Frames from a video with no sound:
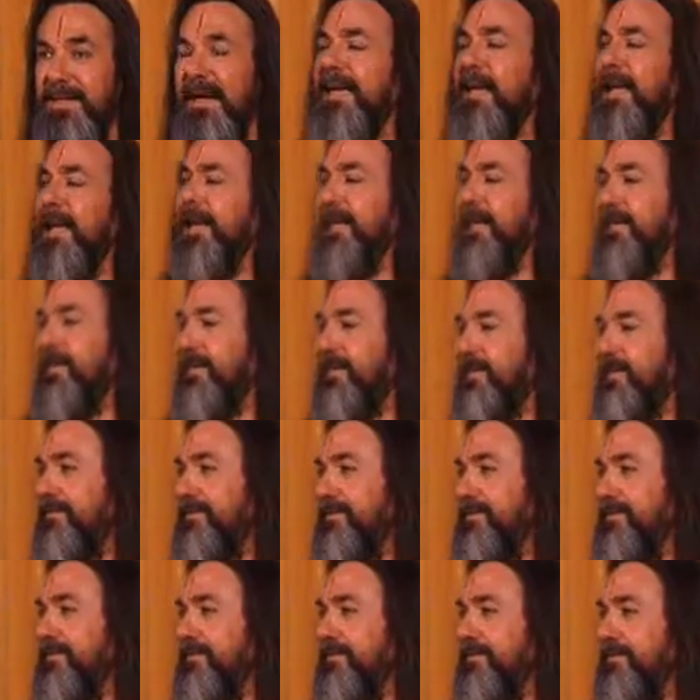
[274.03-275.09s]
Again,
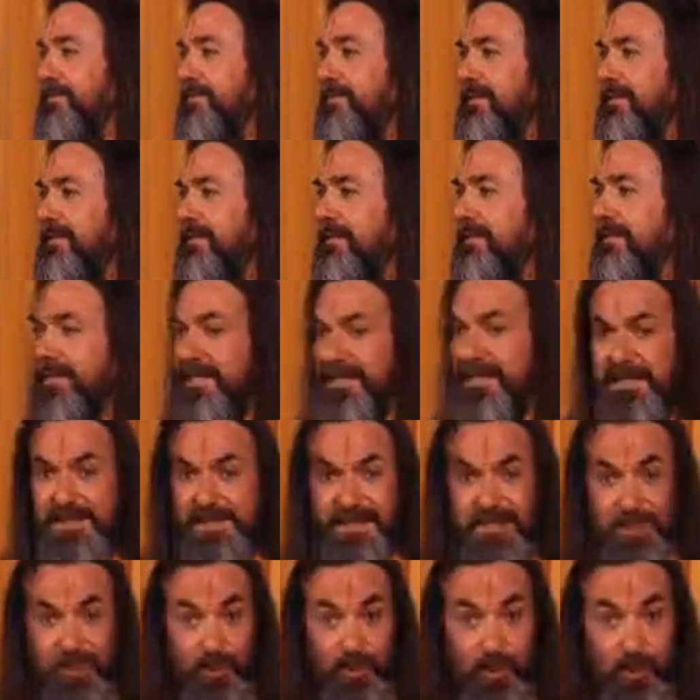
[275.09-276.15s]

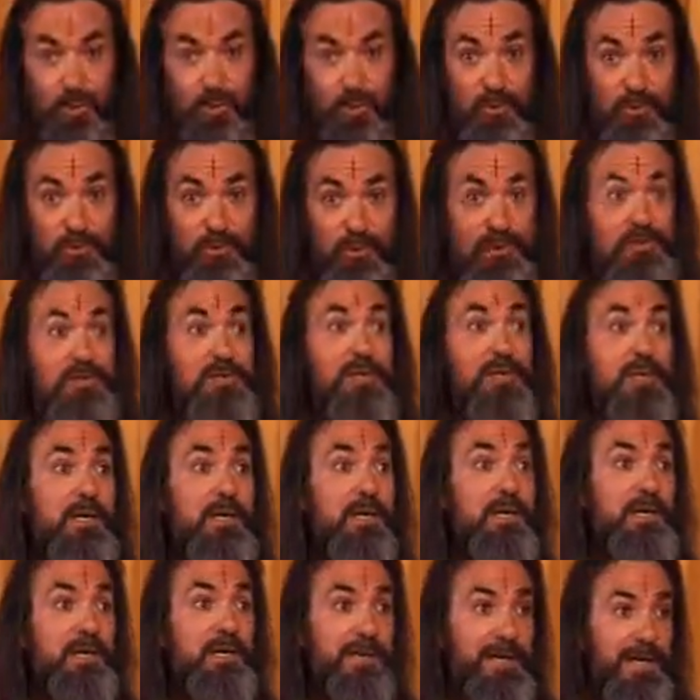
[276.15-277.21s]
these talks that you are
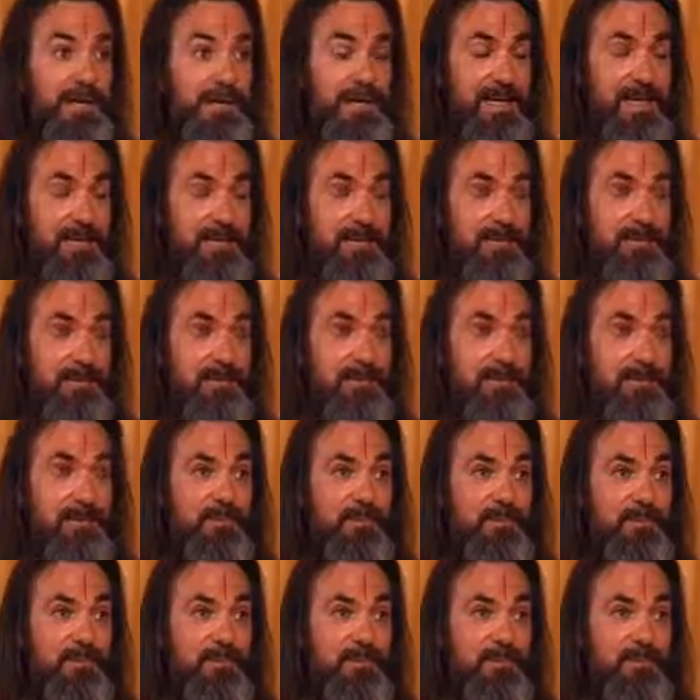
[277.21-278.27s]
going to hear,
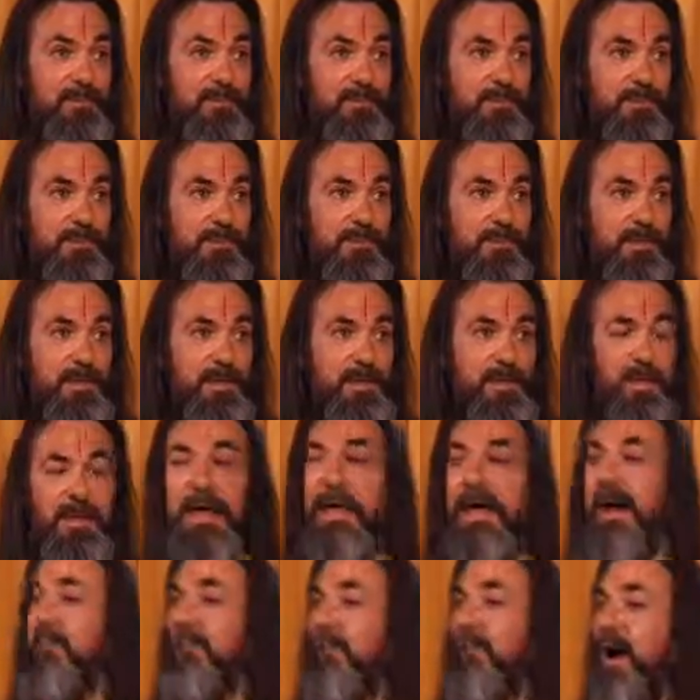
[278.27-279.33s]

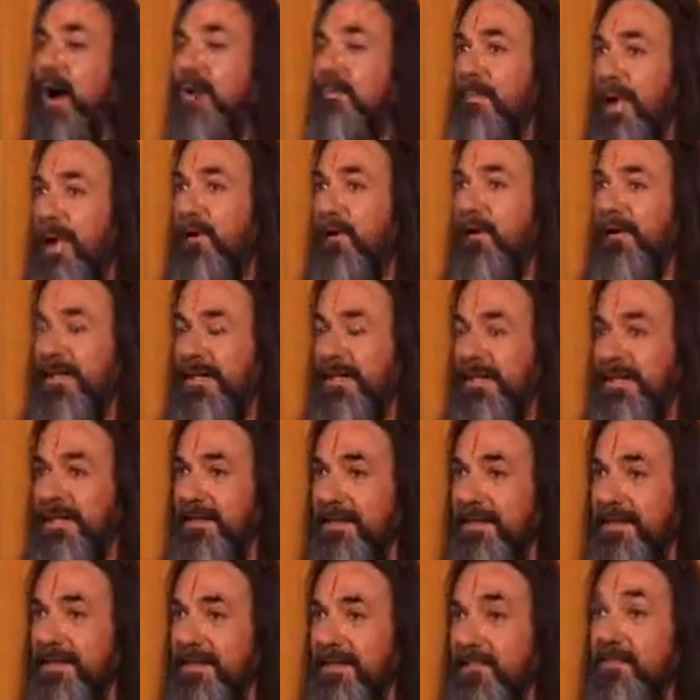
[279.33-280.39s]
they are
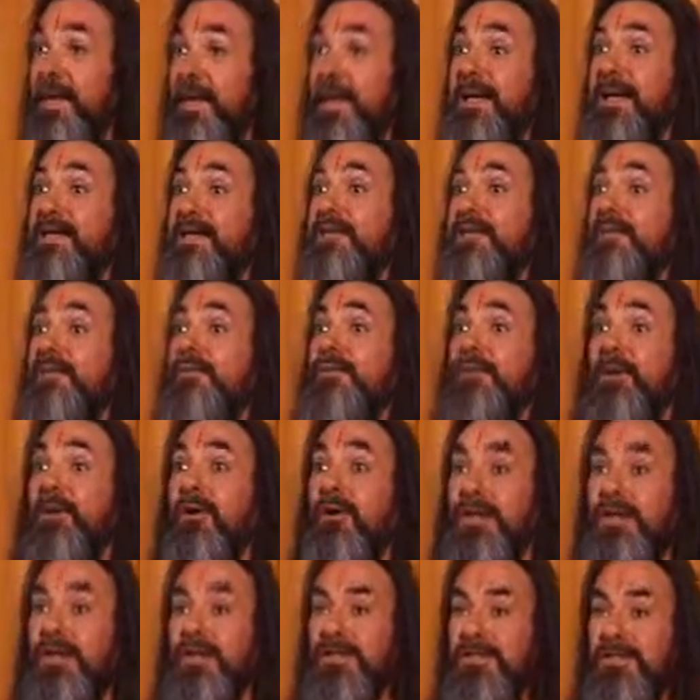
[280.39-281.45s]
primarily based on the
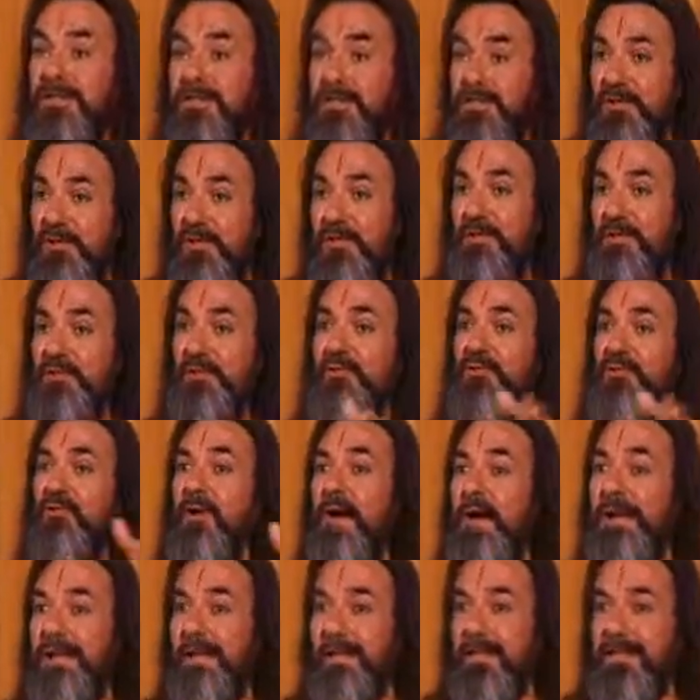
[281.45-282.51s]
great scriptural
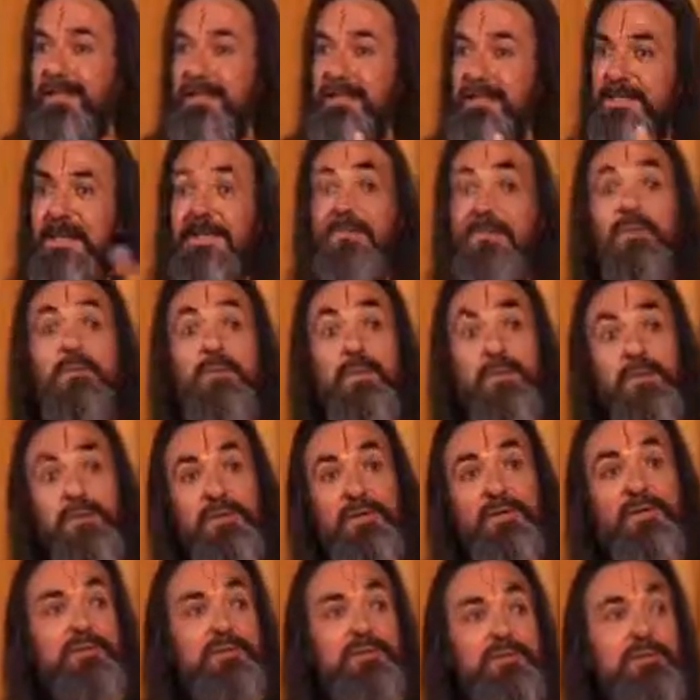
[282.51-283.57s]
writings that have
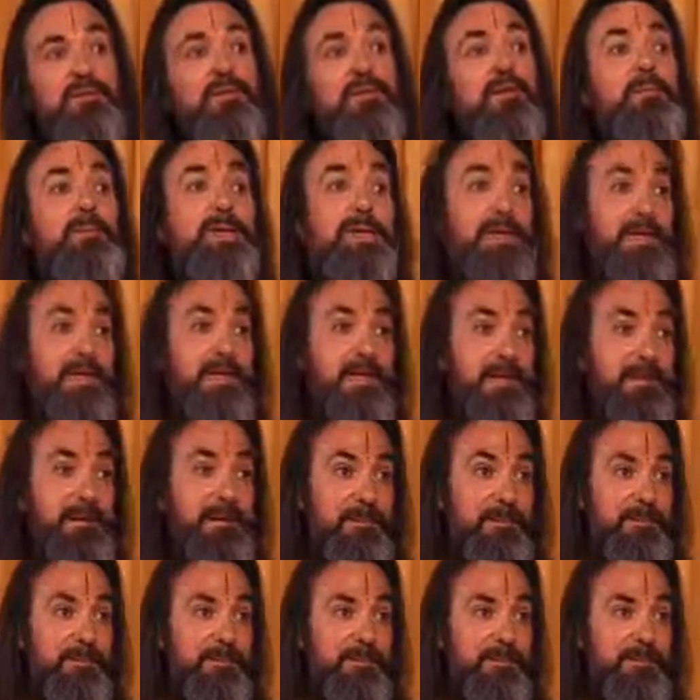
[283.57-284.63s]
emerged from India.
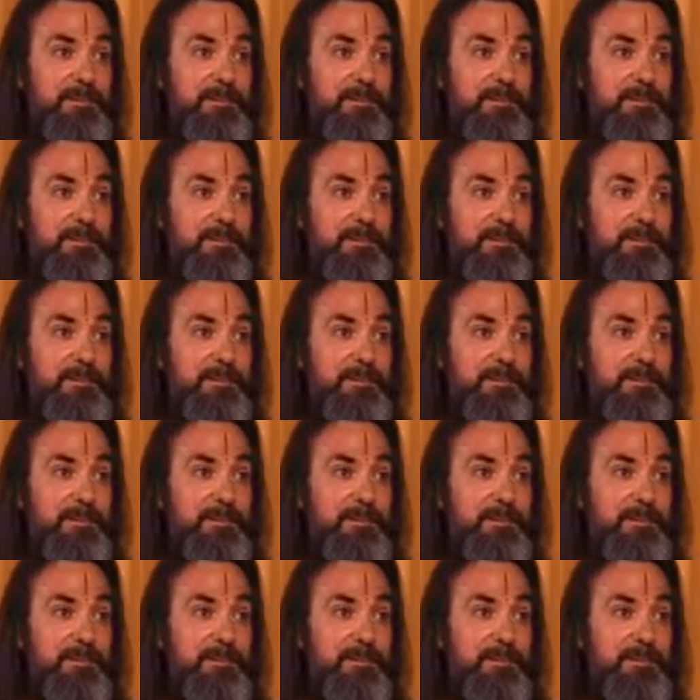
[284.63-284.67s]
